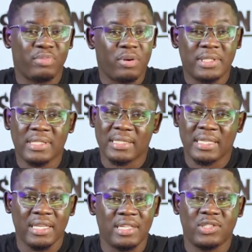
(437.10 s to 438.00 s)
promised us
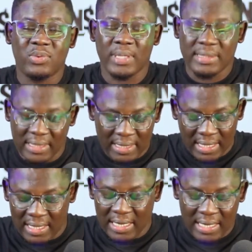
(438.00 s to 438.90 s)
against USA.
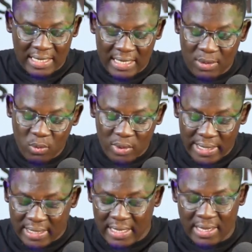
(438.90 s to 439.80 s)
It didn't
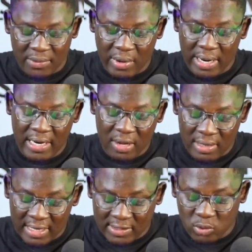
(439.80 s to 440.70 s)
work. And right now,
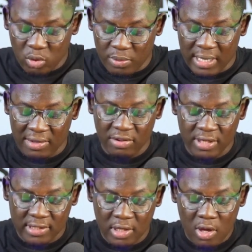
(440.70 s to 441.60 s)
let's hope that
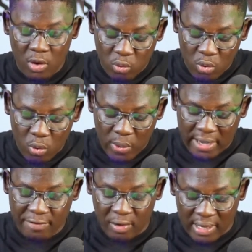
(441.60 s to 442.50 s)
things will
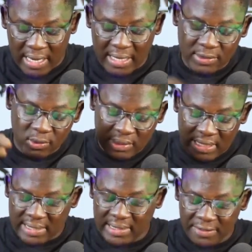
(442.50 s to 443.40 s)
work for Ghana. So,
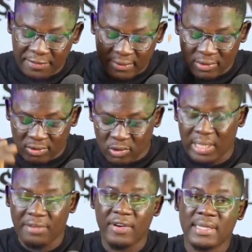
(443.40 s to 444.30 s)
13th and
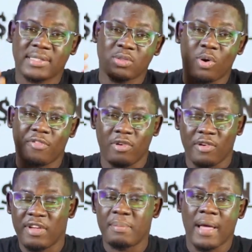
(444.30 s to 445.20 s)
21st of
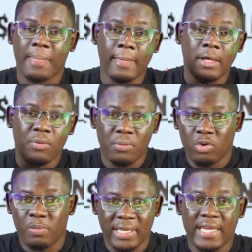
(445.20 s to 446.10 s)
November, we
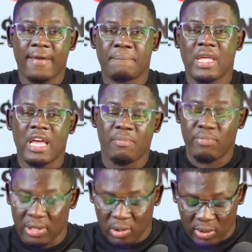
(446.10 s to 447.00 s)
will be there and
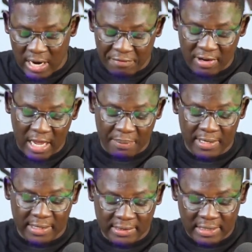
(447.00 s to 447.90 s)
bring you every
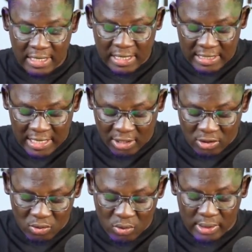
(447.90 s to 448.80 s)
update that
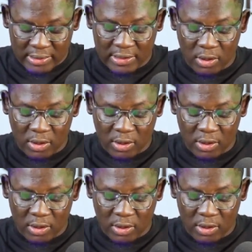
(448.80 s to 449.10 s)
you want